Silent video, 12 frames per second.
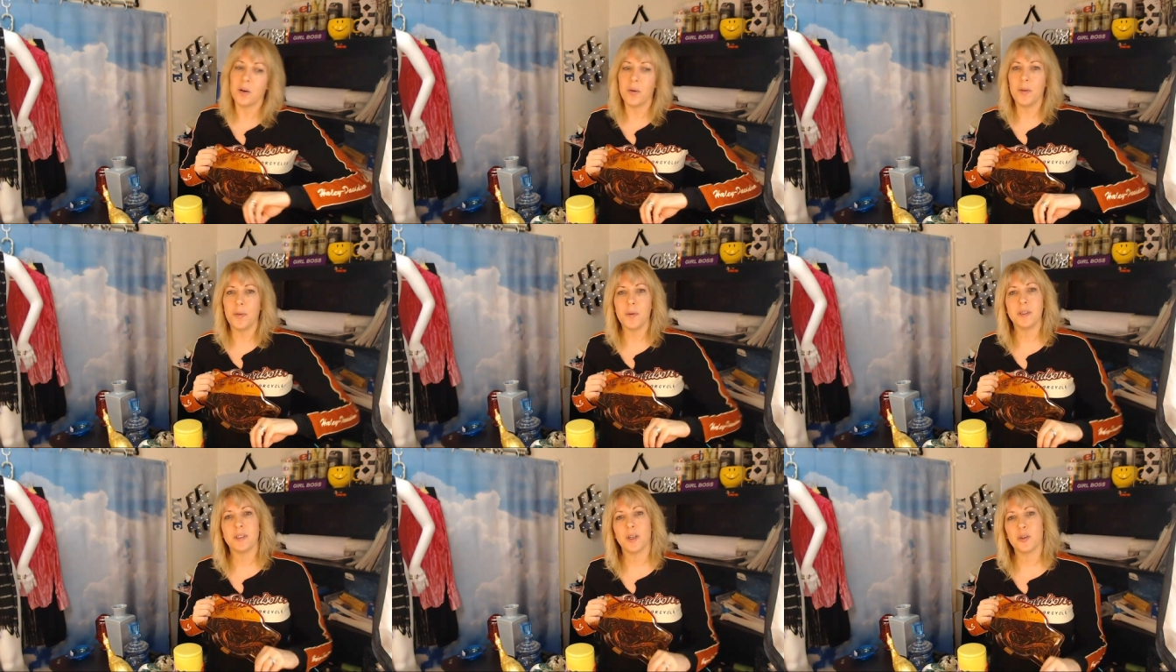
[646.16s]
going
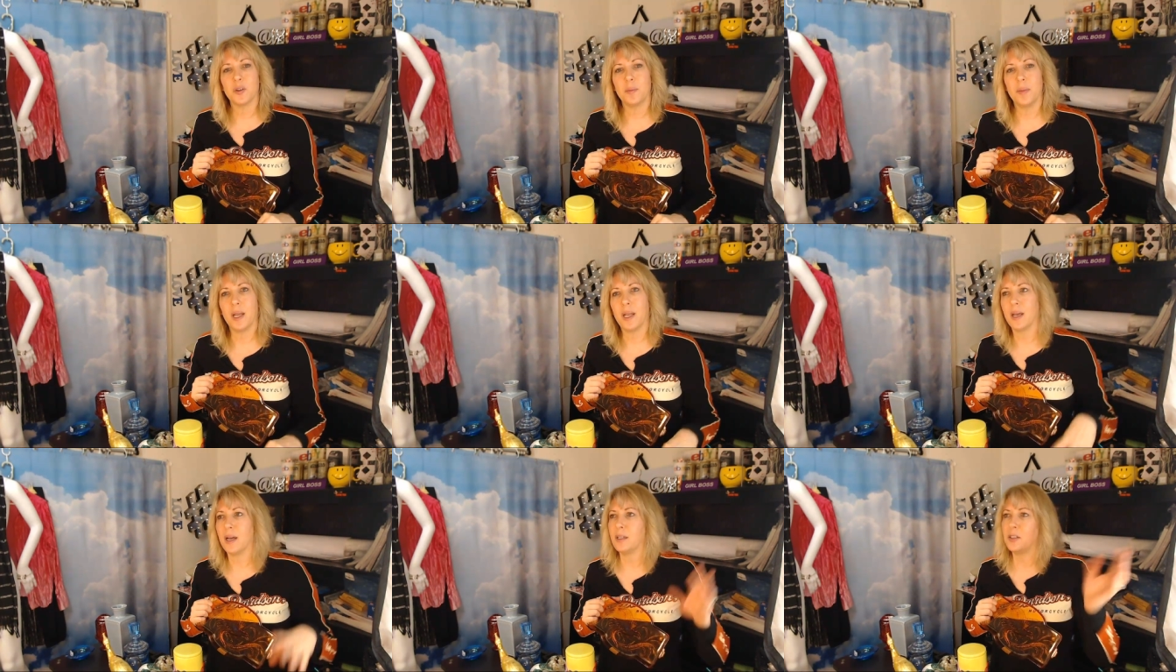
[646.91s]
through social
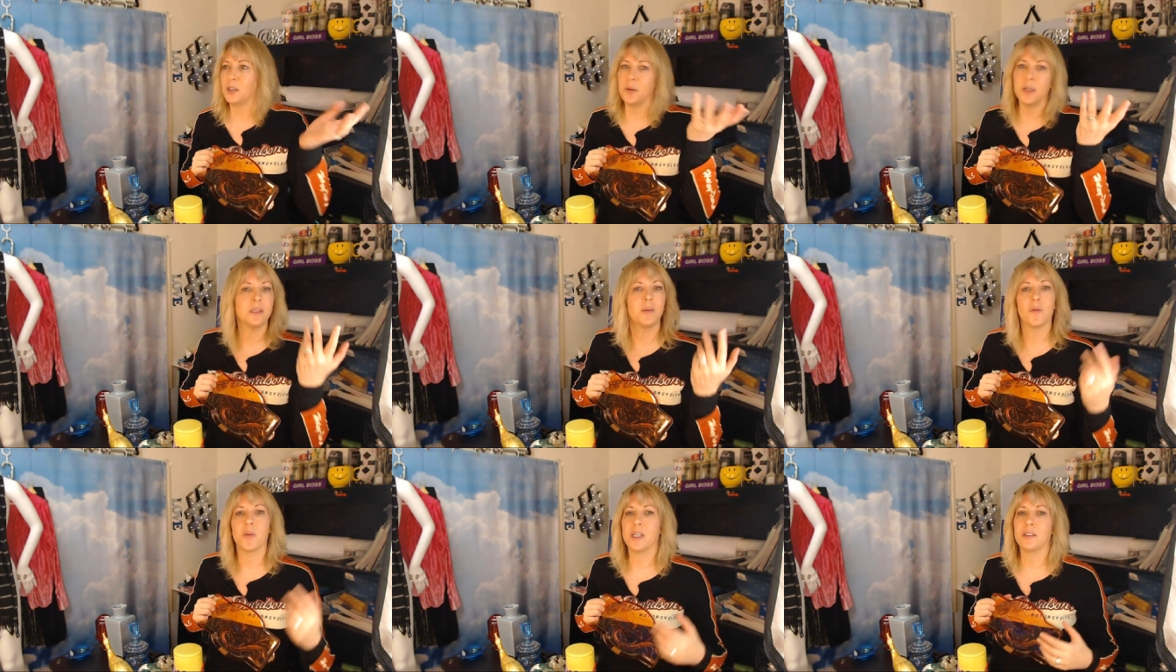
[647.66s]
media, doing
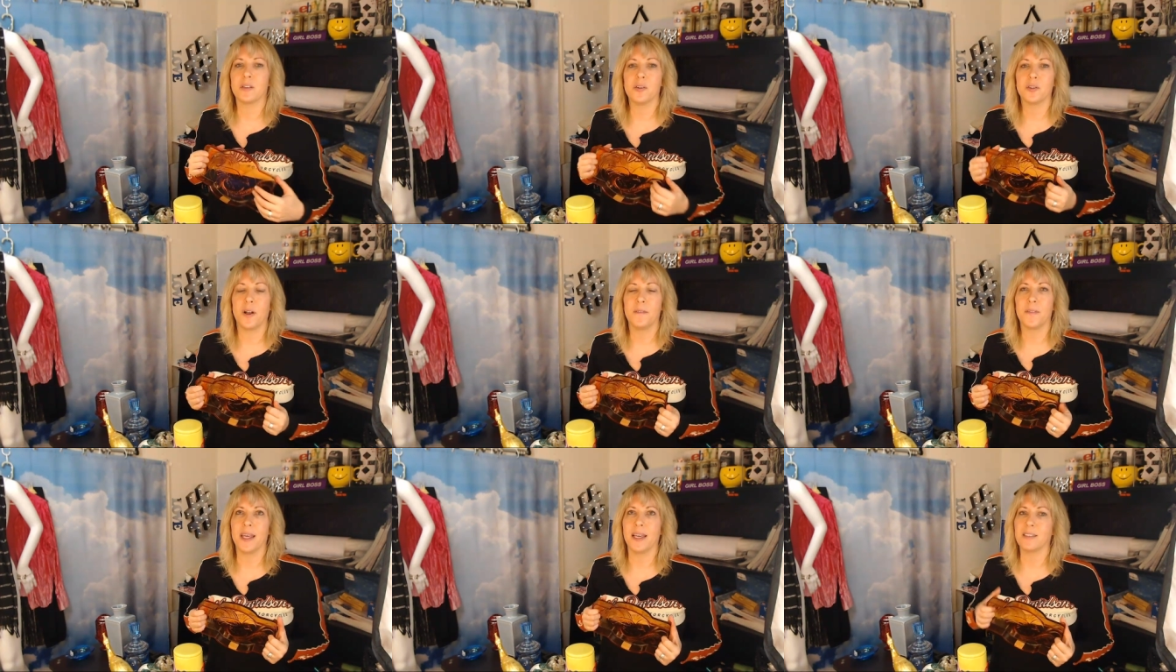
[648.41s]
some research
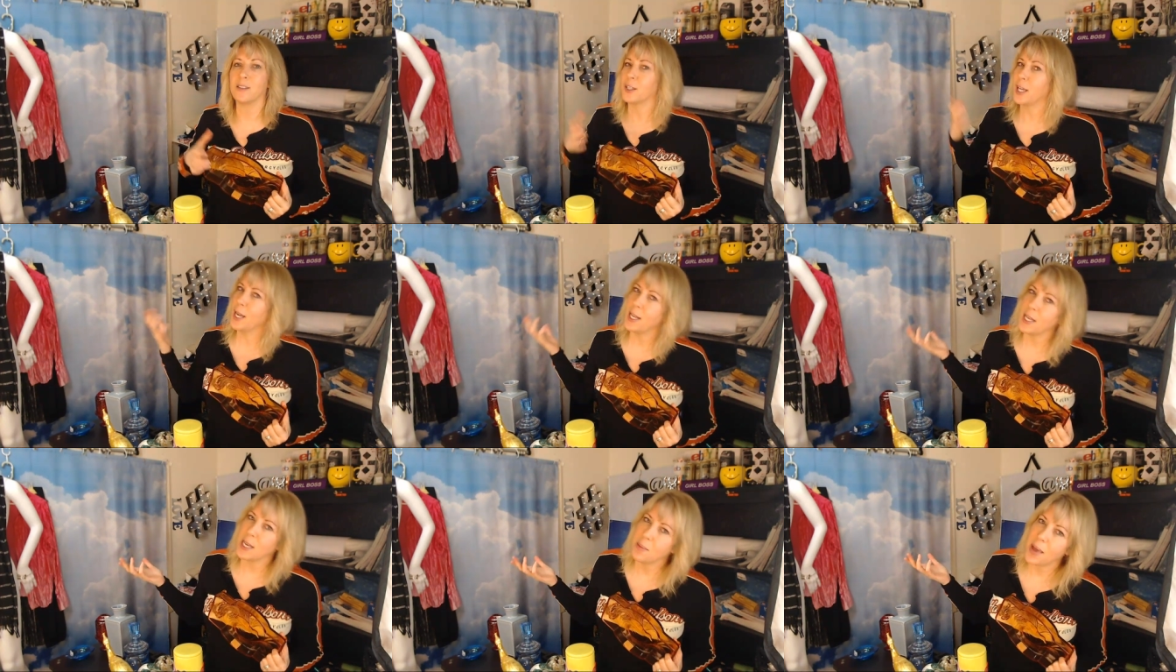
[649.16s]
on things, looking
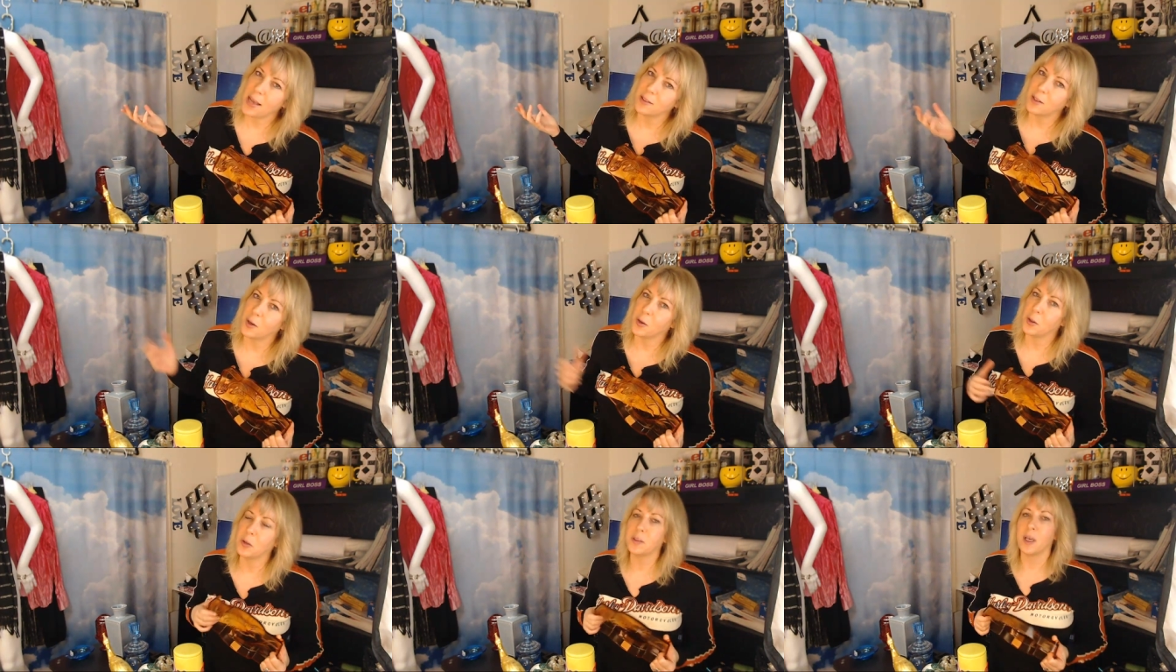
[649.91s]
at eBay
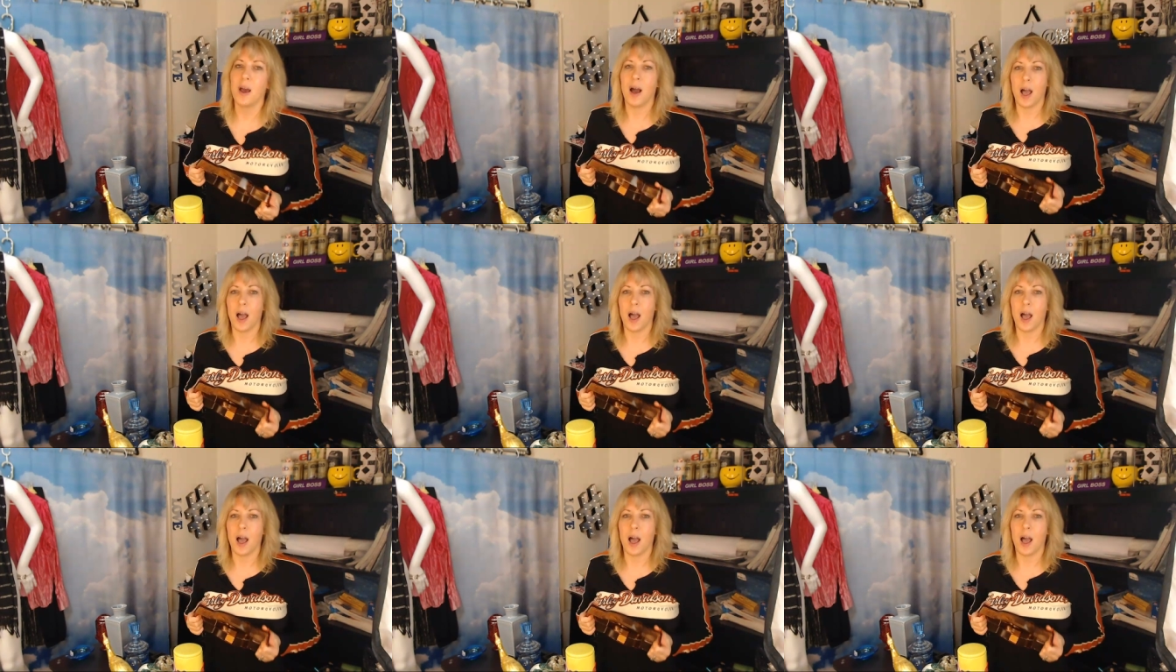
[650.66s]
solds.